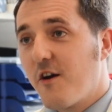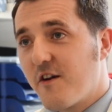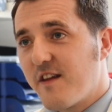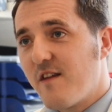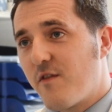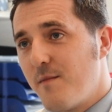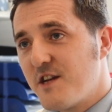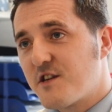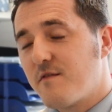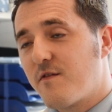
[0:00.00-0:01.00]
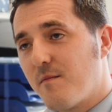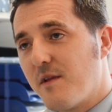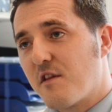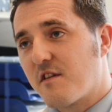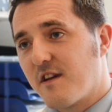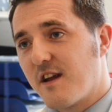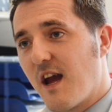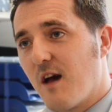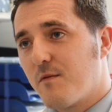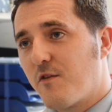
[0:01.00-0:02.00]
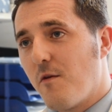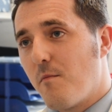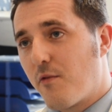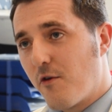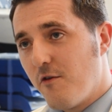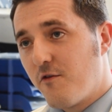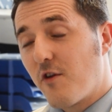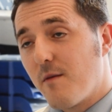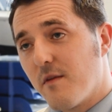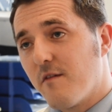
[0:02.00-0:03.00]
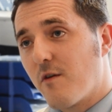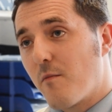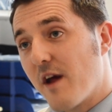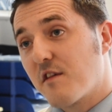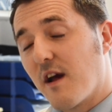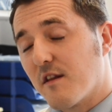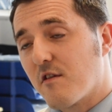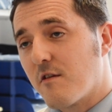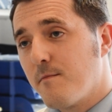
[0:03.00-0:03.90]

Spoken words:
could the information from this study help to improve treatment for breast cancer?